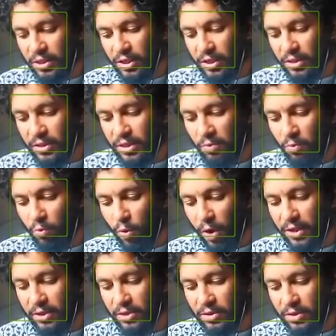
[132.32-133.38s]
shall seem
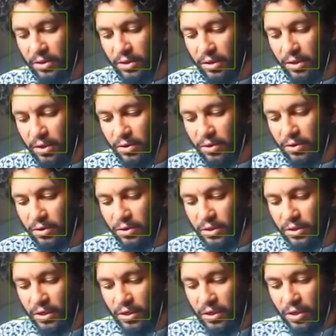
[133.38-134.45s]
wiser than the others,
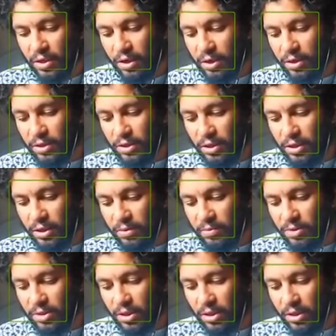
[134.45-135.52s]
unto
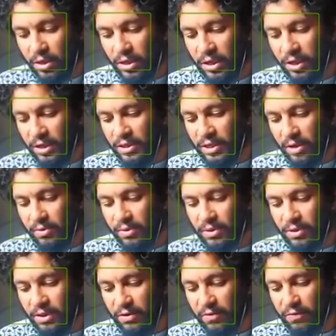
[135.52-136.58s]
him shall the king
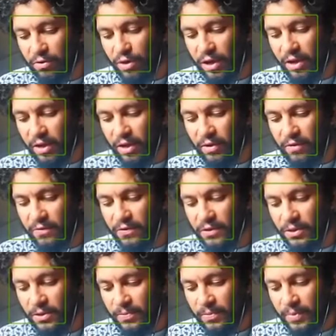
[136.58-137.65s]
Darius give great
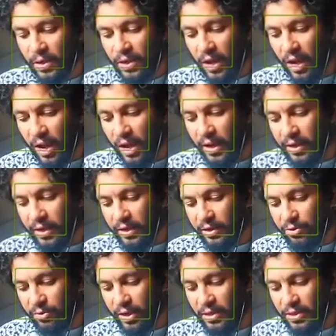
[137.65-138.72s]
gifts,
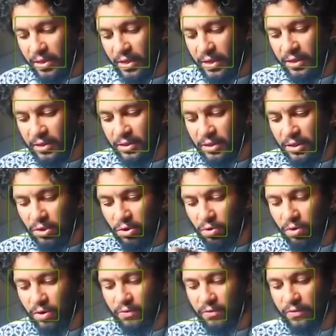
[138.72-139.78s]
and great things in
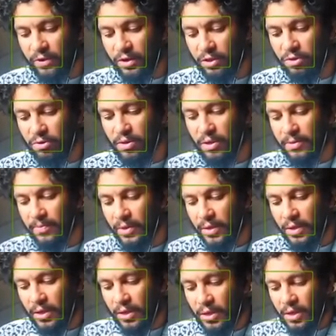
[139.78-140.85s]
token of victory,
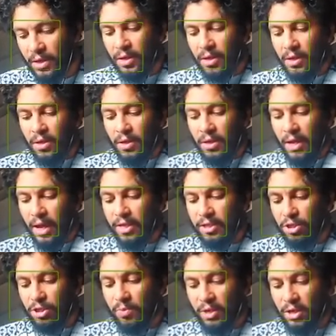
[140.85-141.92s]

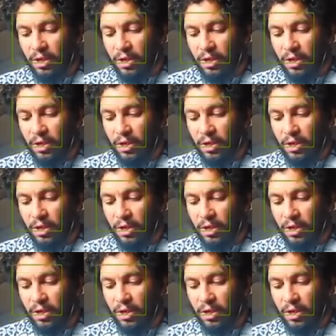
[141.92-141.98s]
as to be